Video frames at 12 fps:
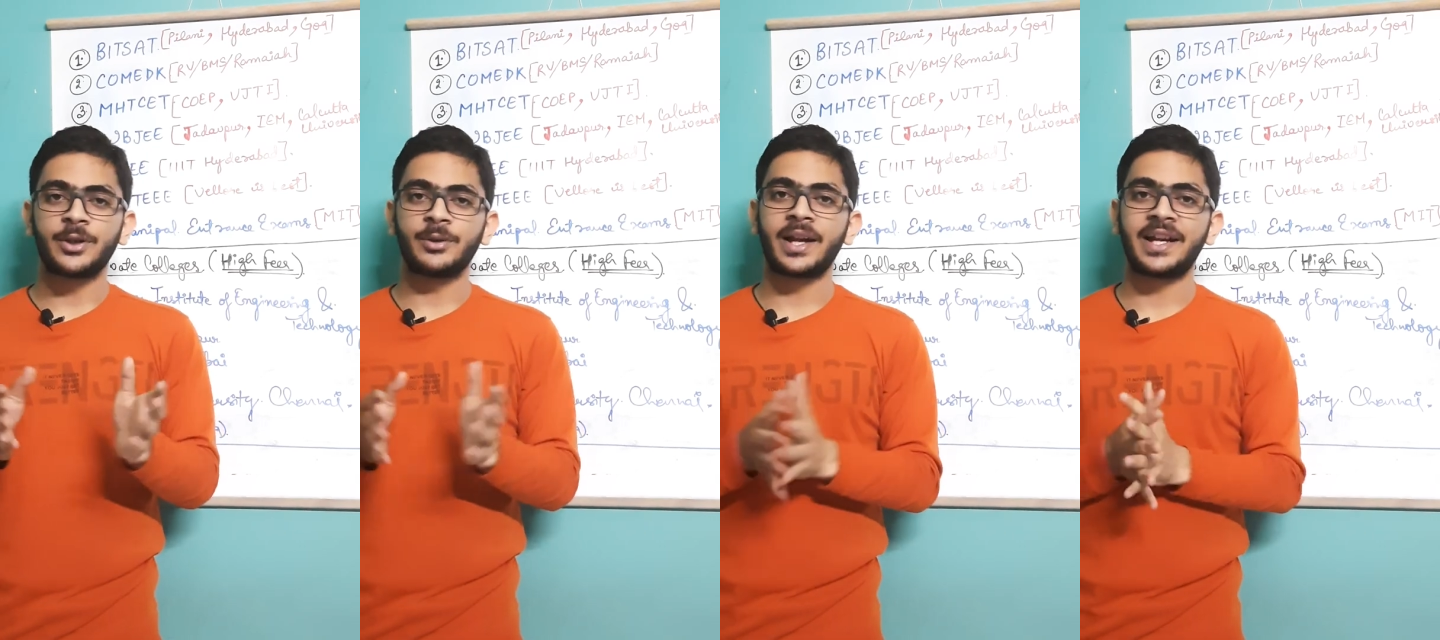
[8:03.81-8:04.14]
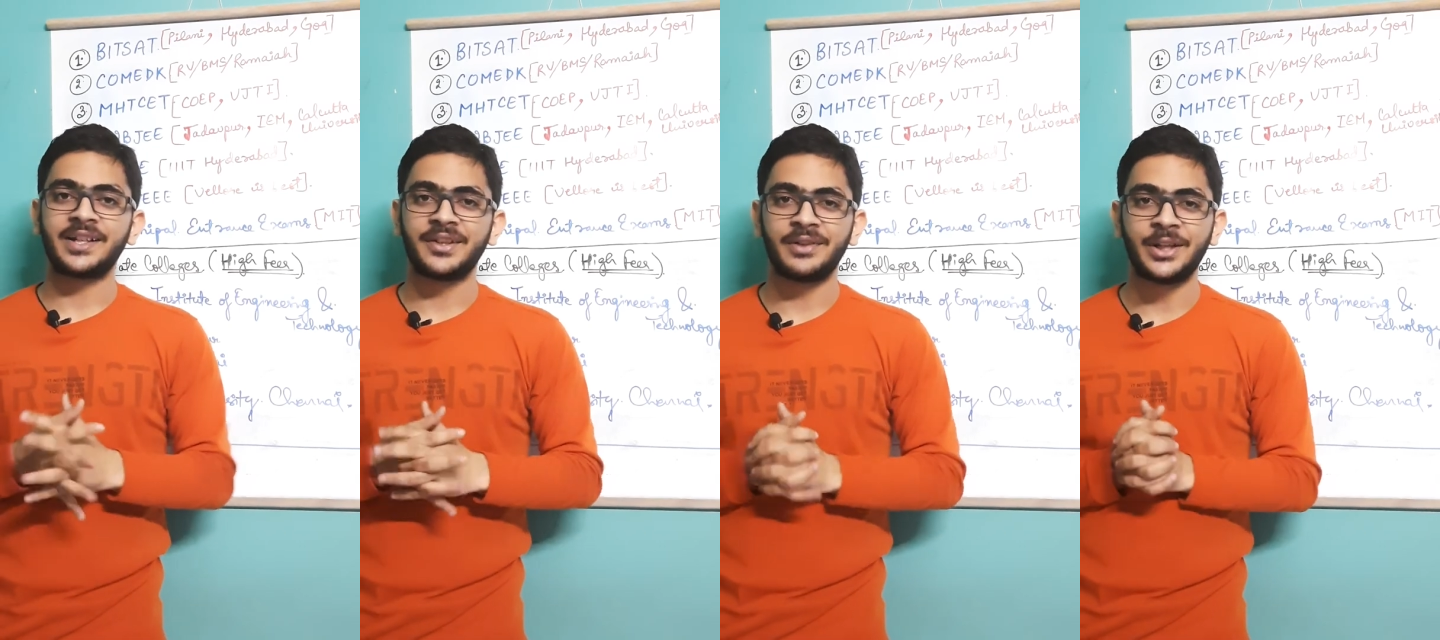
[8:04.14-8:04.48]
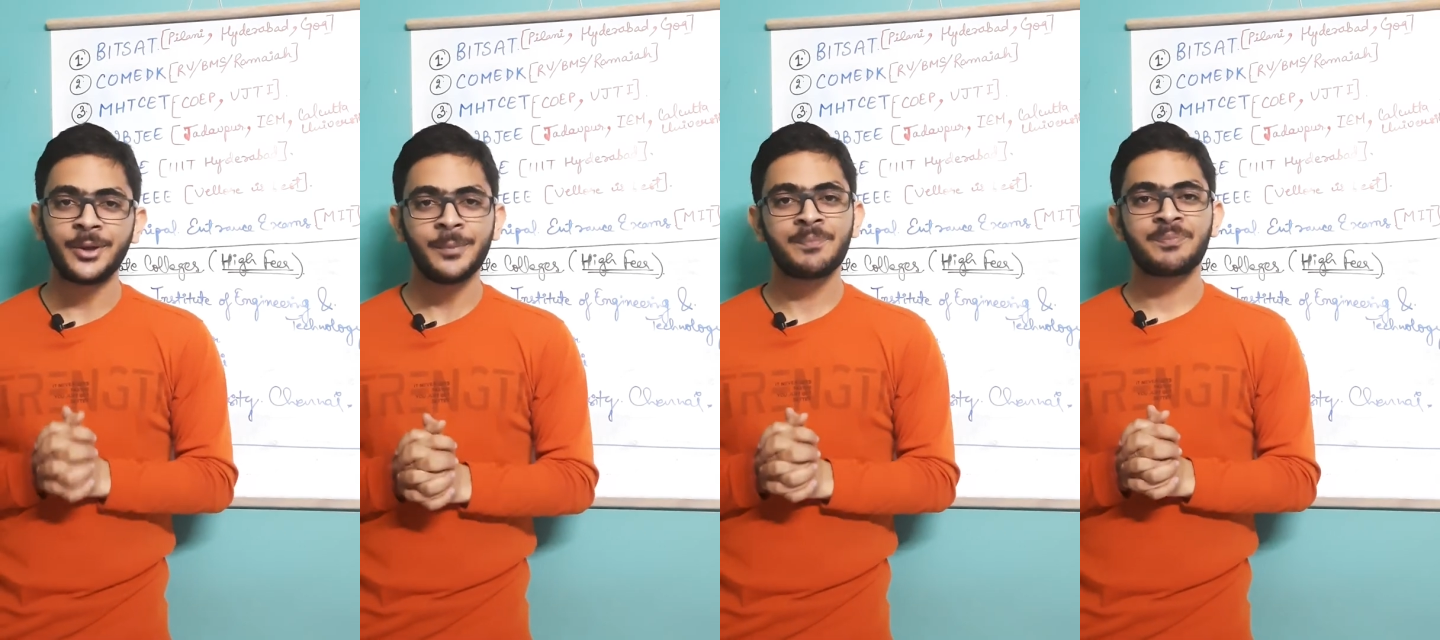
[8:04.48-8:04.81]
you like the
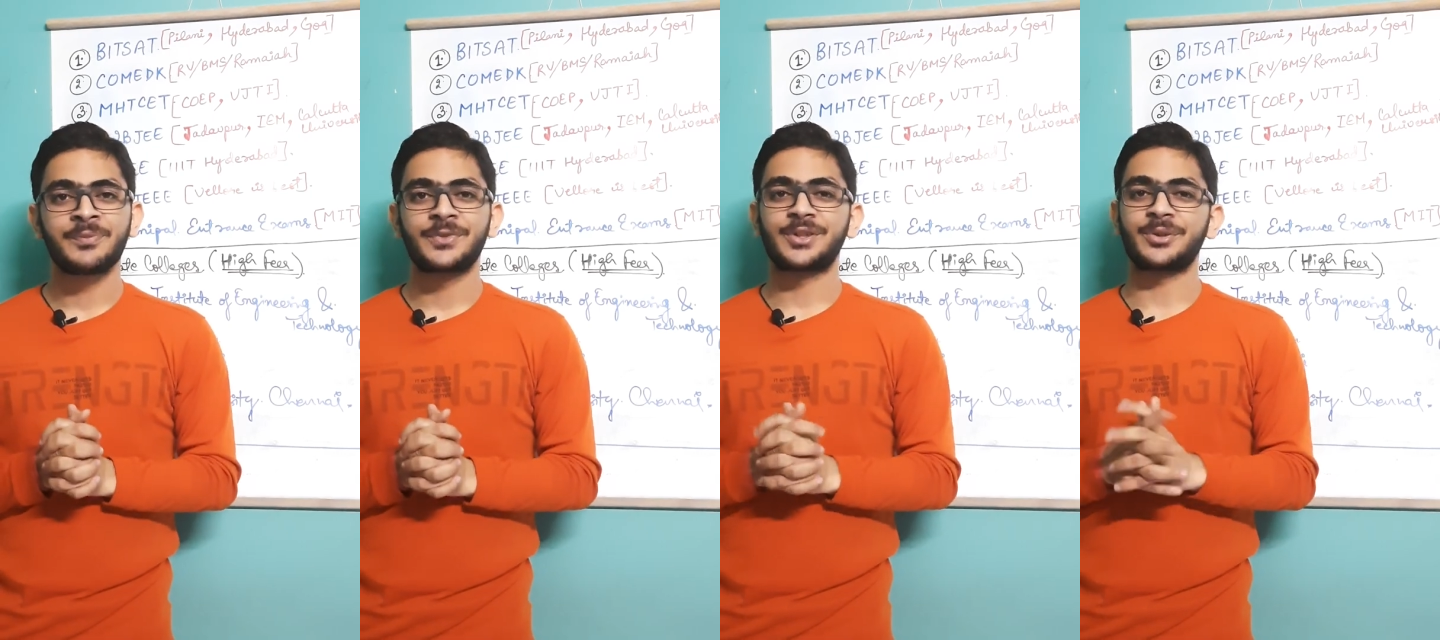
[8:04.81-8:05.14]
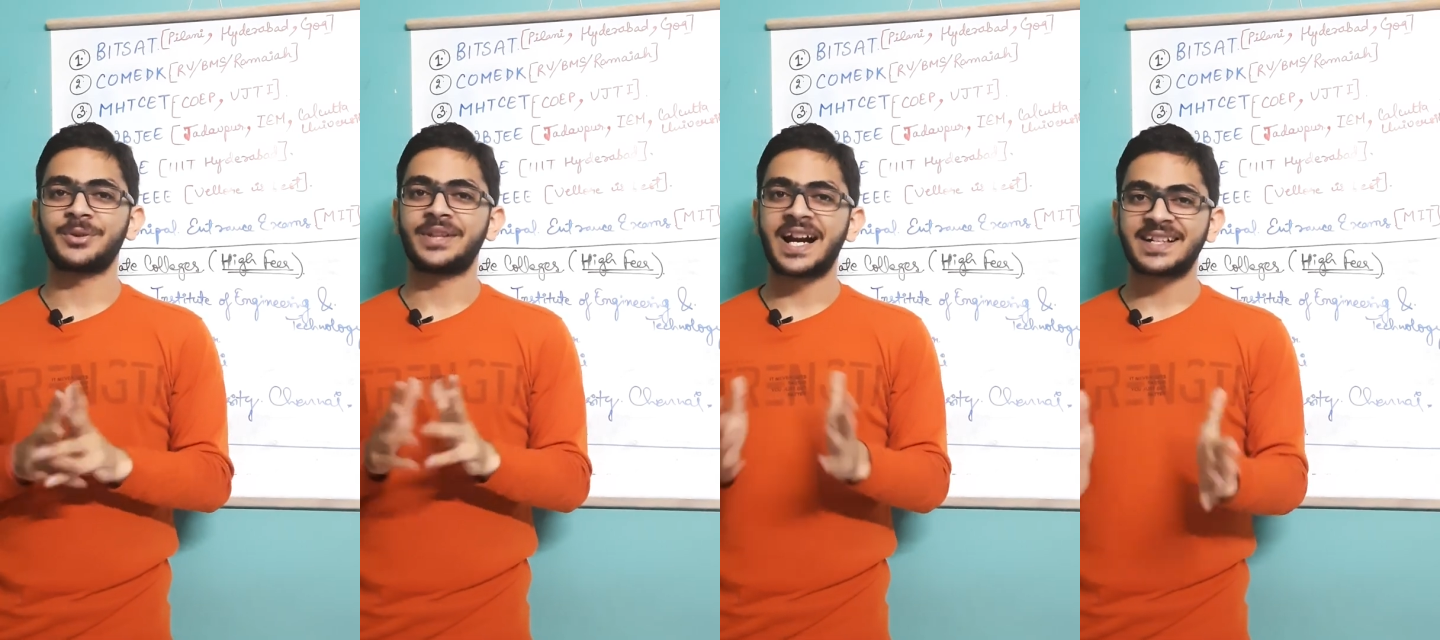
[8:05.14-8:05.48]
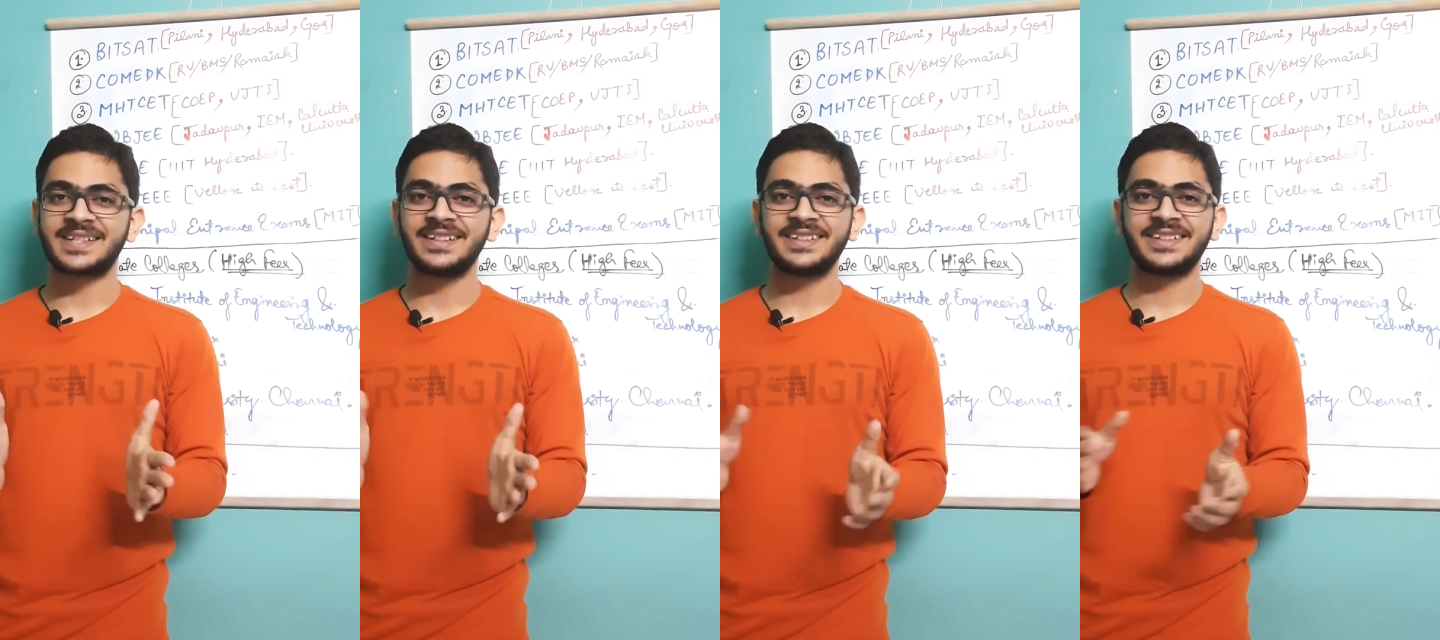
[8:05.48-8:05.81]
video. So
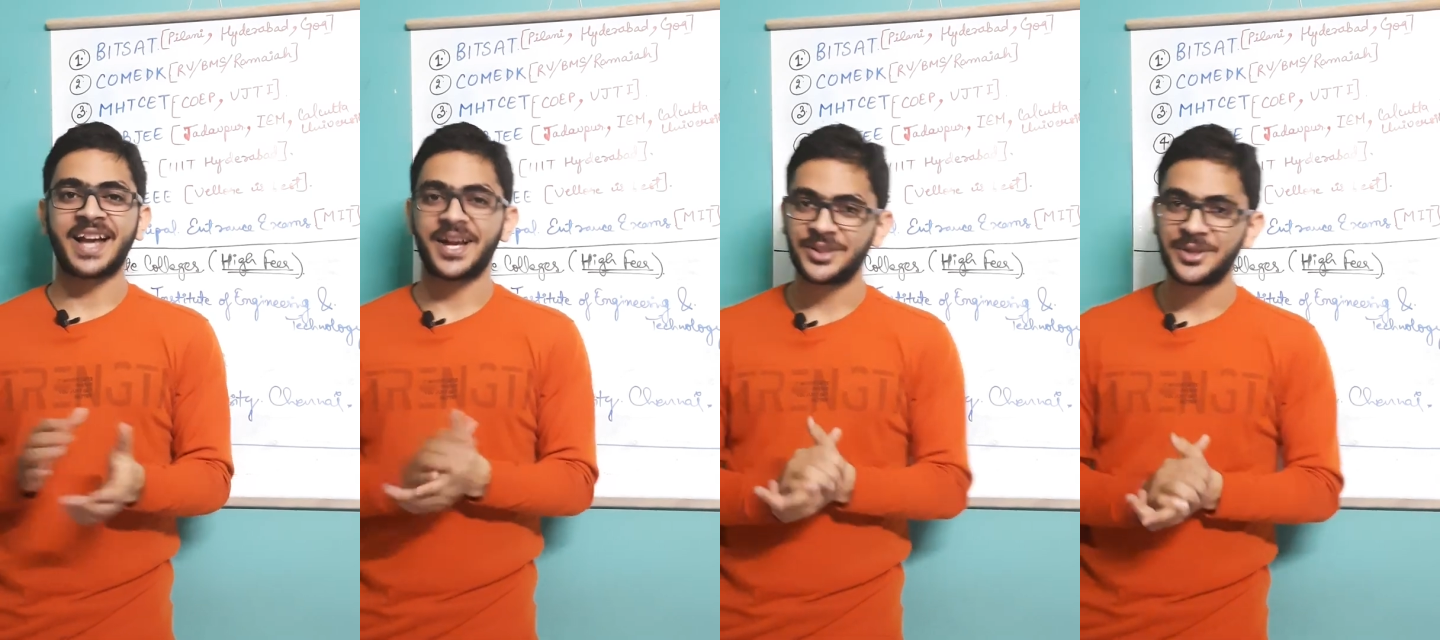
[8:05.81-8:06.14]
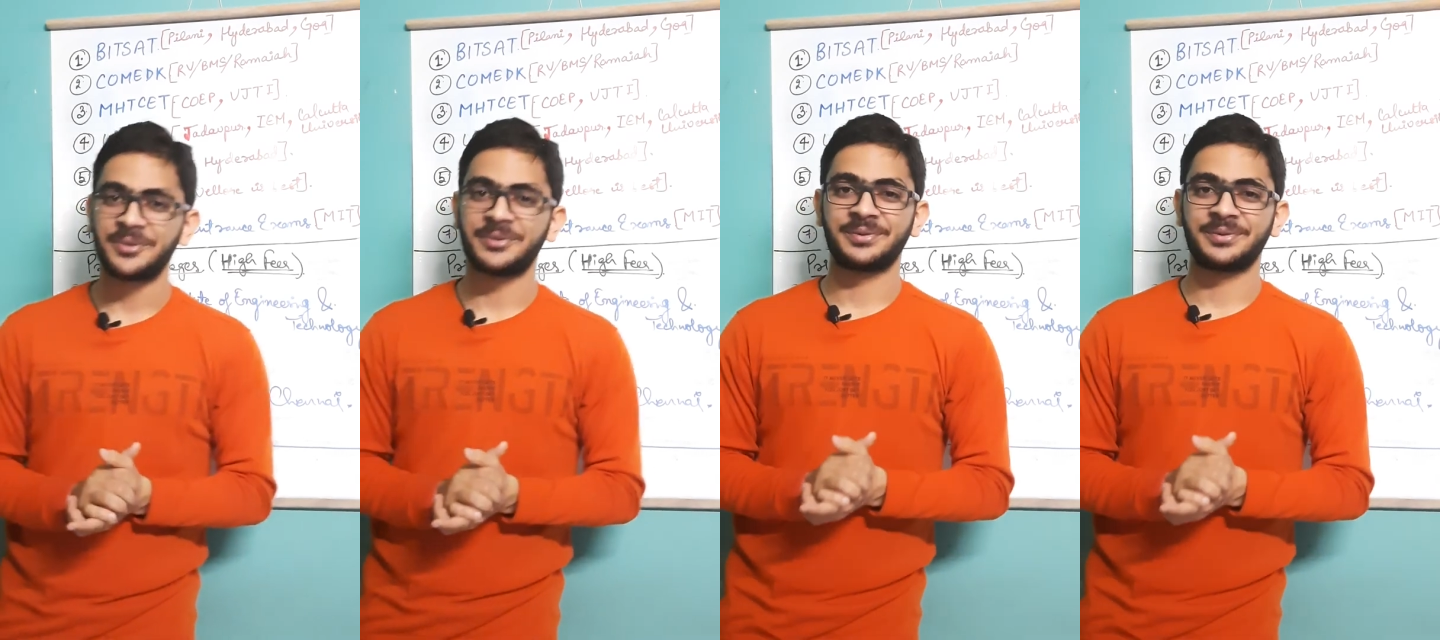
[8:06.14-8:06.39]
that's it. Thank you.